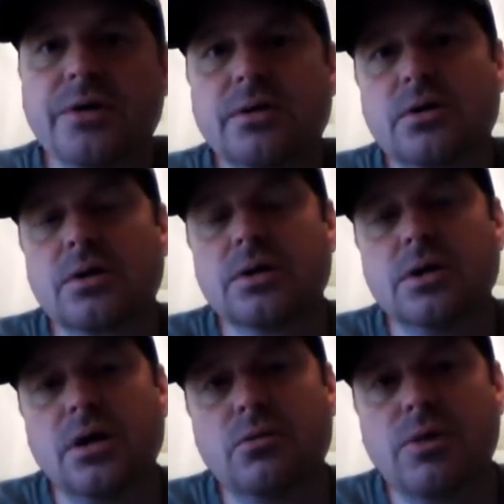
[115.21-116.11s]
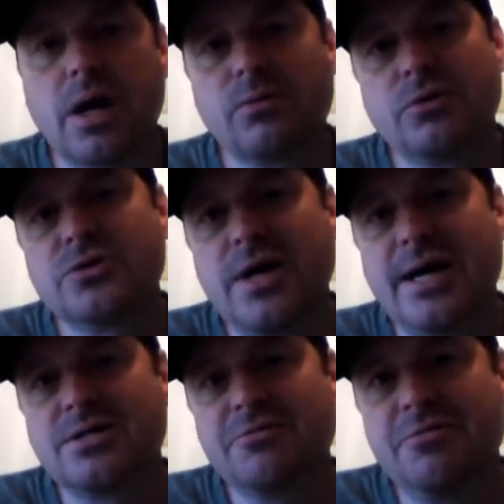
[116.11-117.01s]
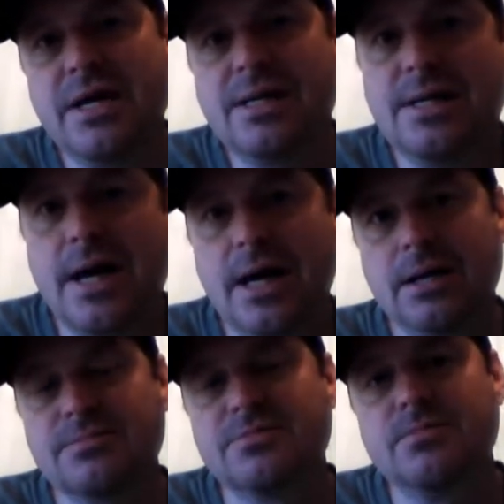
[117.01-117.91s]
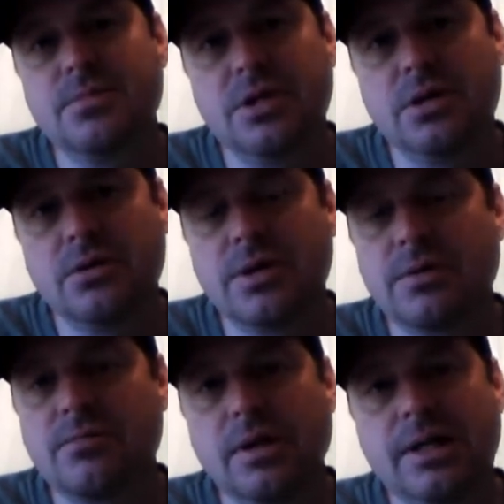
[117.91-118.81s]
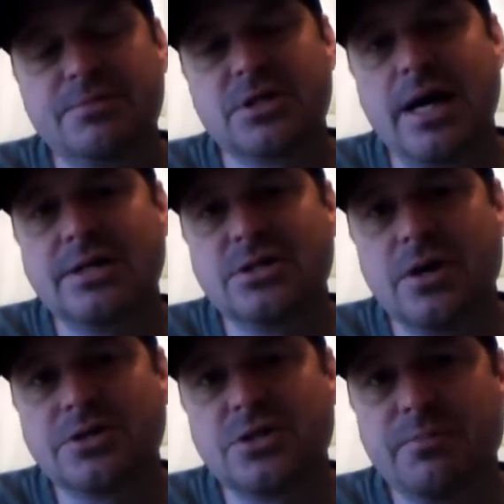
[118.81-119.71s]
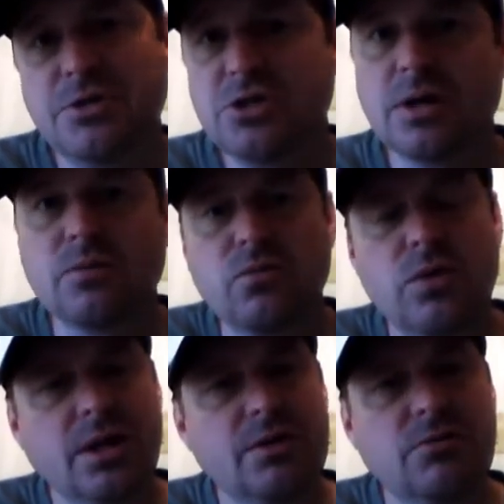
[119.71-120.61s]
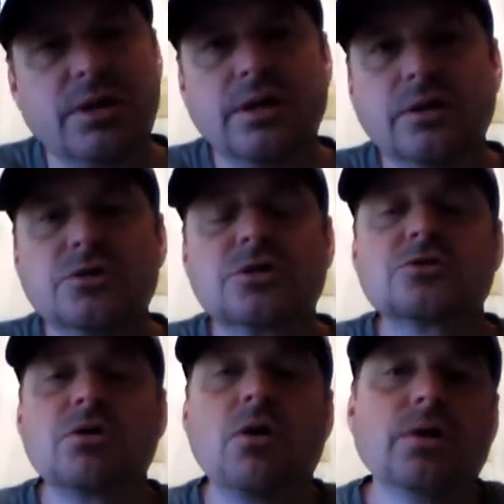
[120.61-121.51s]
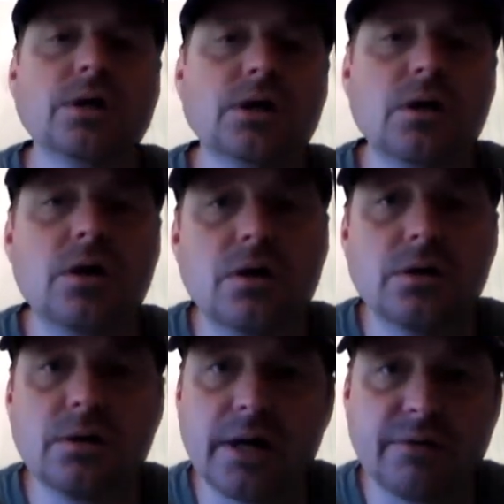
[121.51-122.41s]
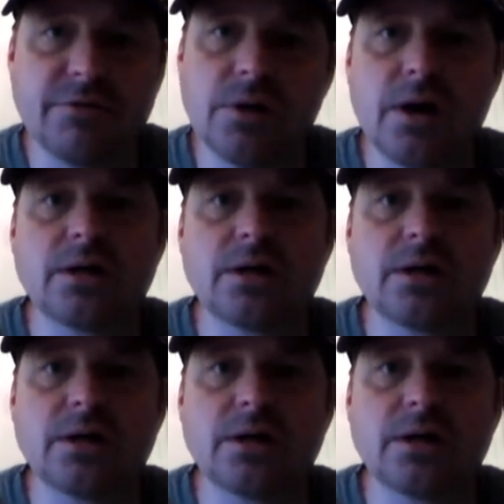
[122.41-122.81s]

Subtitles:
You can learn rock and roll slides to fakie, hang-ups, and lip slides and all that stuff, but you can really, really lose control and get hurt, like if you're not